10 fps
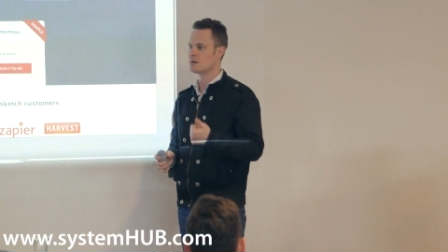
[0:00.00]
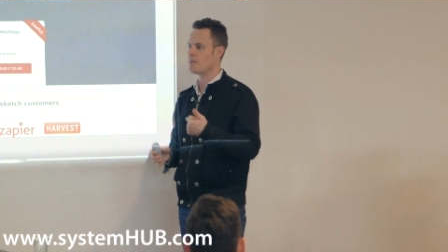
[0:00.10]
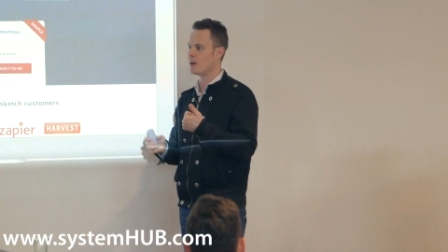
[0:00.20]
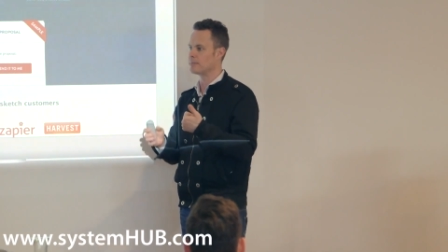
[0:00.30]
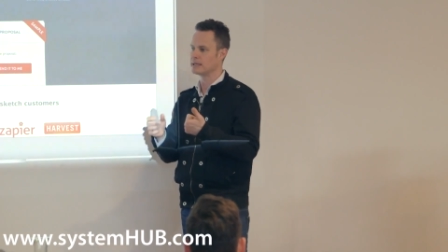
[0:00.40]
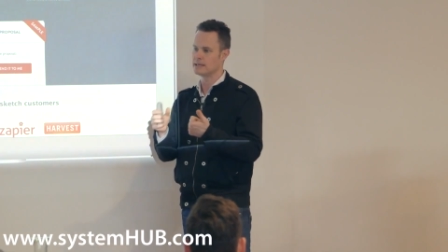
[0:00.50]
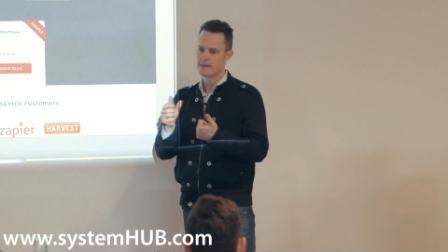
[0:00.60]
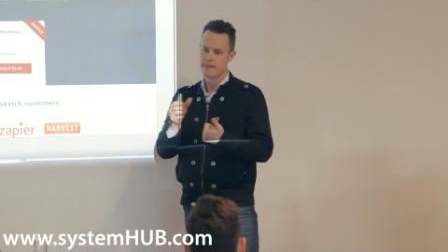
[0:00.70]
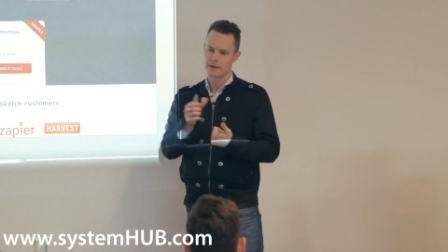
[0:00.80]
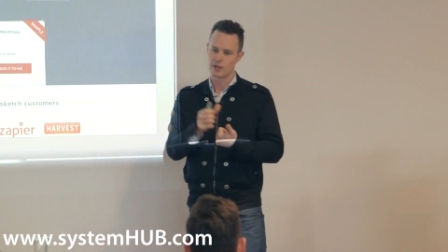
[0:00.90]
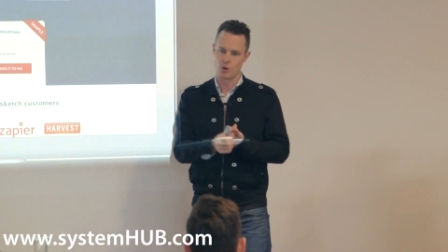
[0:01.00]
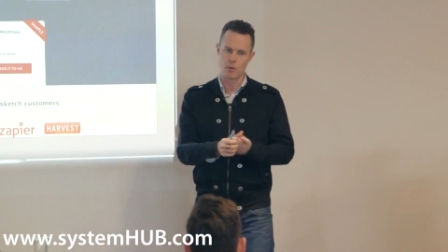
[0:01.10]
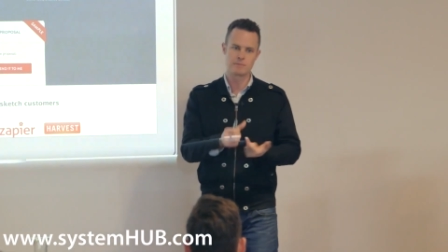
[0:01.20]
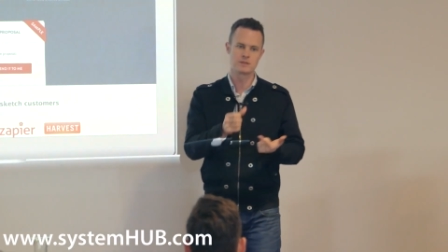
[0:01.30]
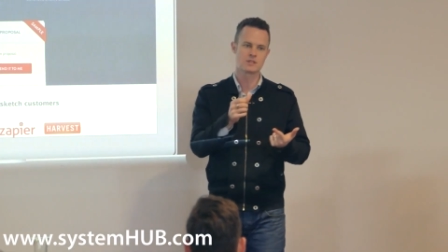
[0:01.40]
So it might be, you know,
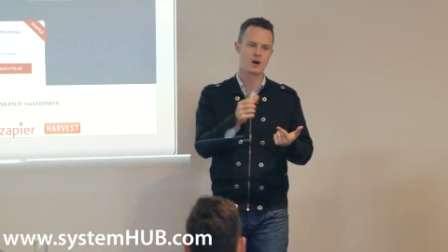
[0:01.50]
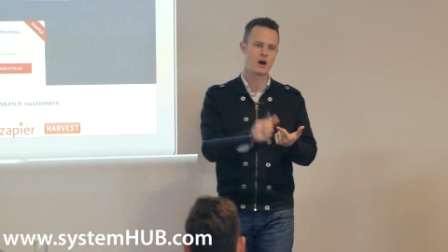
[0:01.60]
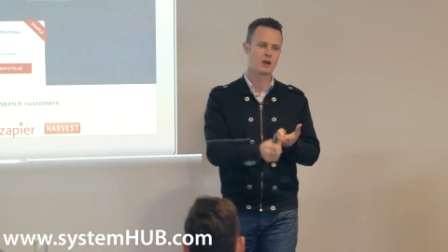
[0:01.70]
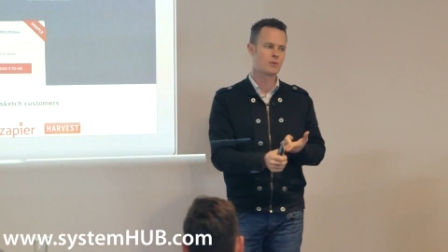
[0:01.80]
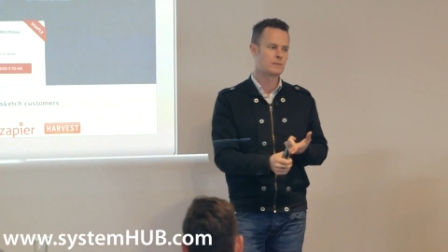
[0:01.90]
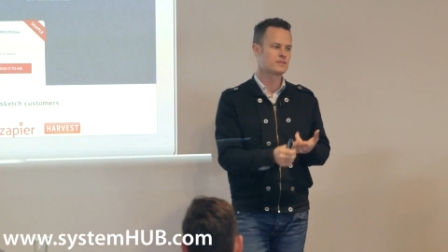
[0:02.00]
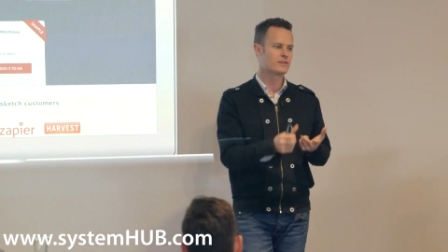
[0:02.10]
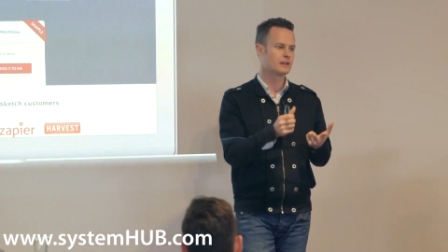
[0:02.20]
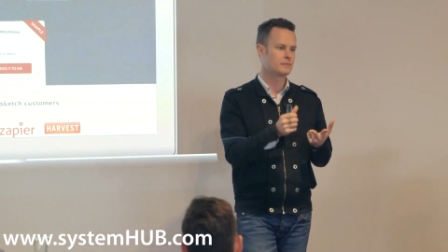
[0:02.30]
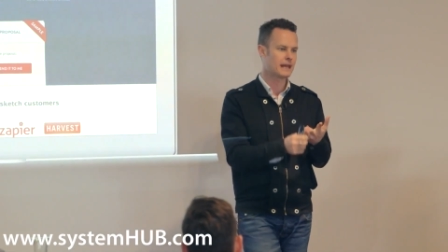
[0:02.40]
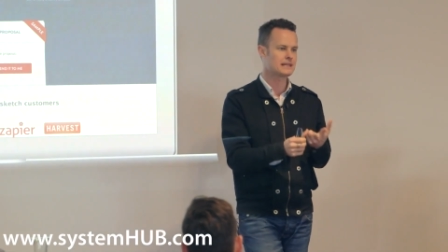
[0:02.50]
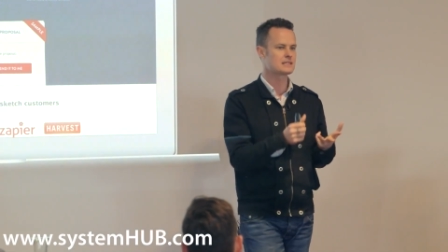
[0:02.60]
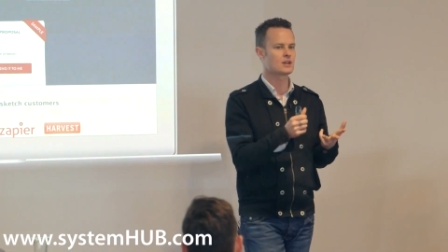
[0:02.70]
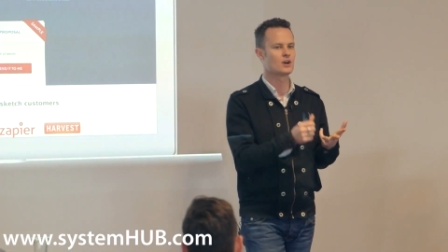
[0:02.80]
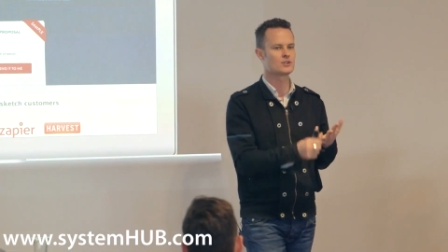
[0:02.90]
web design, web development,
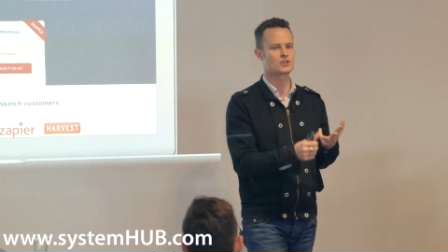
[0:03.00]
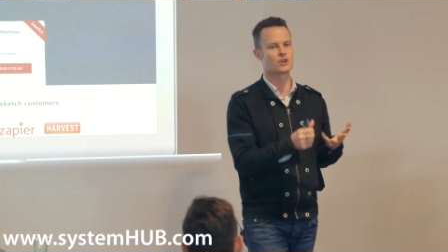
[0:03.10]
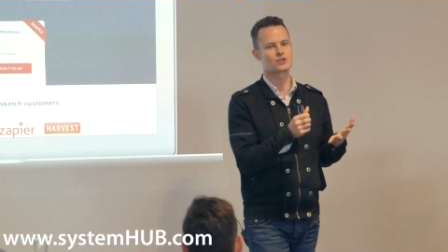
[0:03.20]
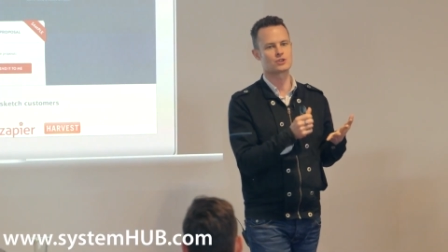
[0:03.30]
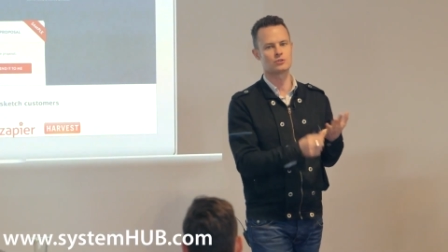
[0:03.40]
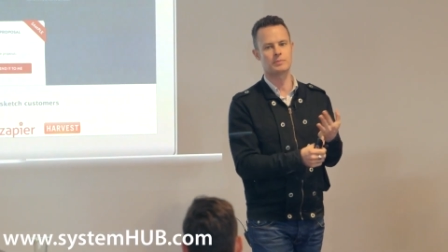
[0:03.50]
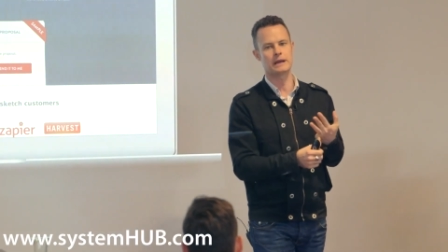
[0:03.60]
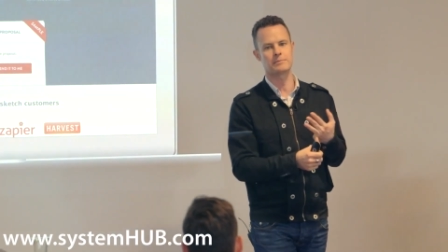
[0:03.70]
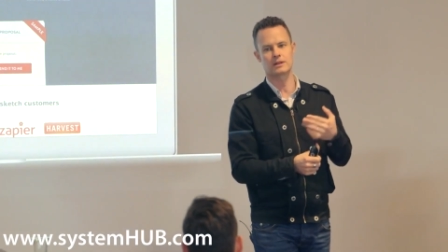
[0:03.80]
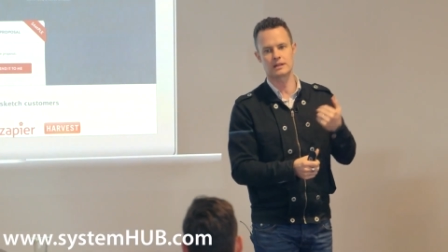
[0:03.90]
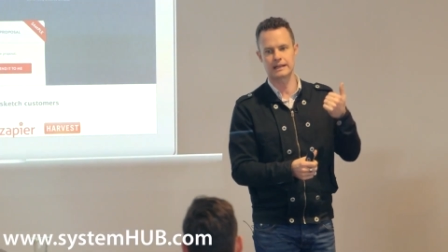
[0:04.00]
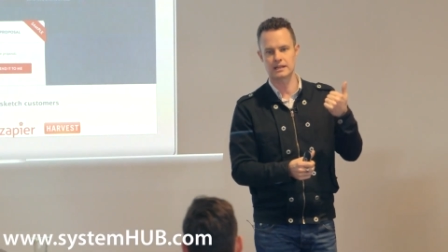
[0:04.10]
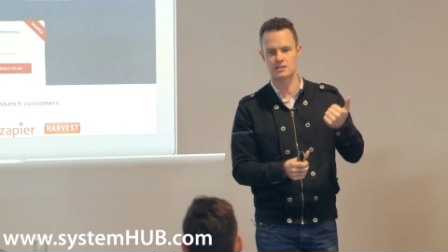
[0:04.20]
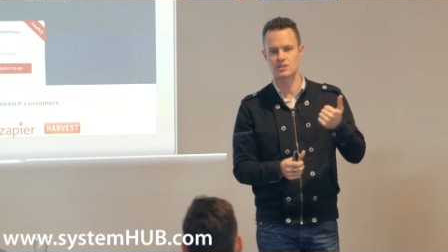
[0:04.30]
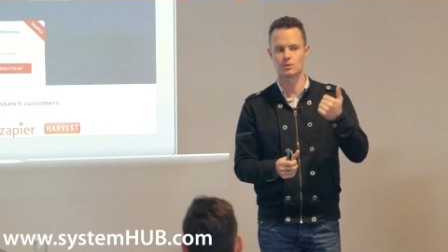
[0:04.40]
S E O, social, pay-per-click,
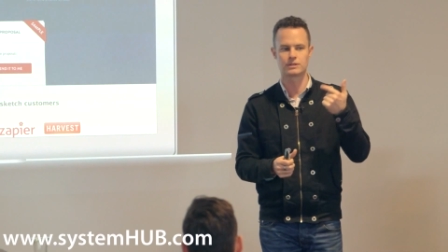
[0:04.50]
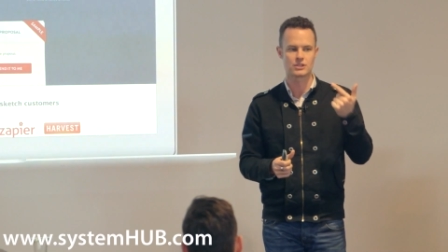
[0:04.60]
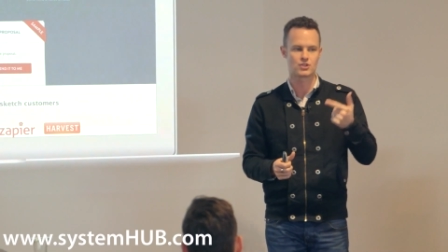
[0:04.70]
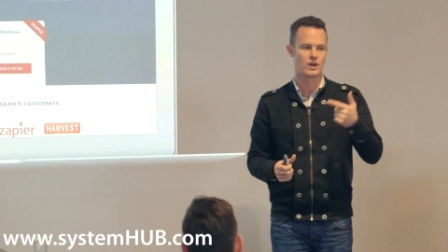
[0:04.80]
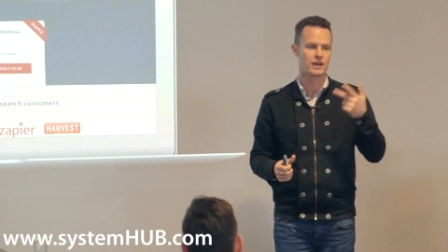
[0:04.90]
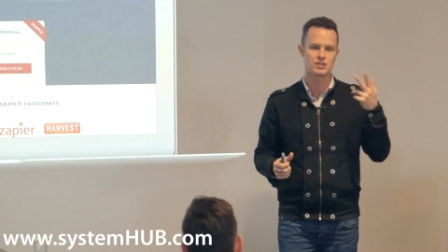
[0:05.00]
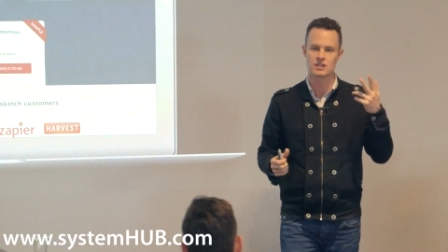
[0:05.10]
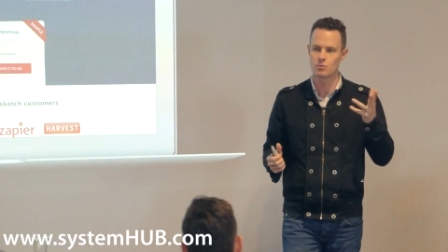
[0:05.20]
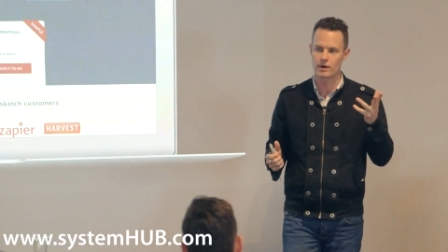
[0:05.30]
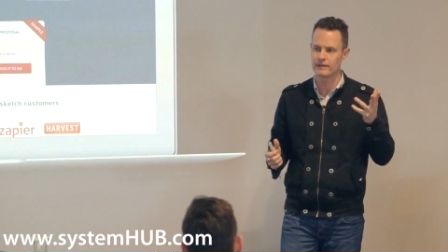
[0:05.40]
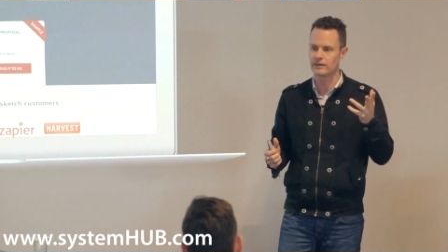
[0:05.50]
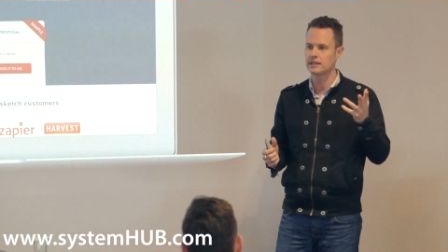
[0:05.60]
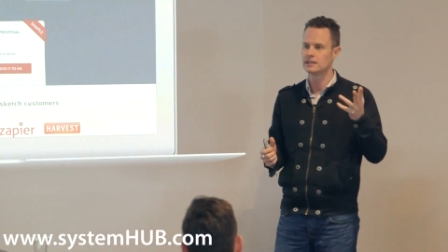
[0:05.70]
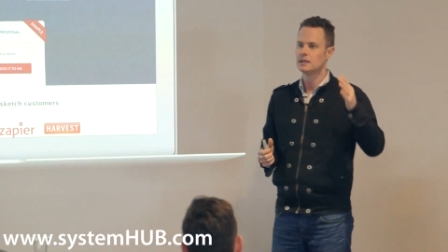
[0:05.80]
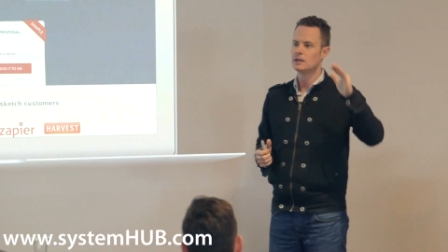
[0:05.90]
consulting, strategy, whatever.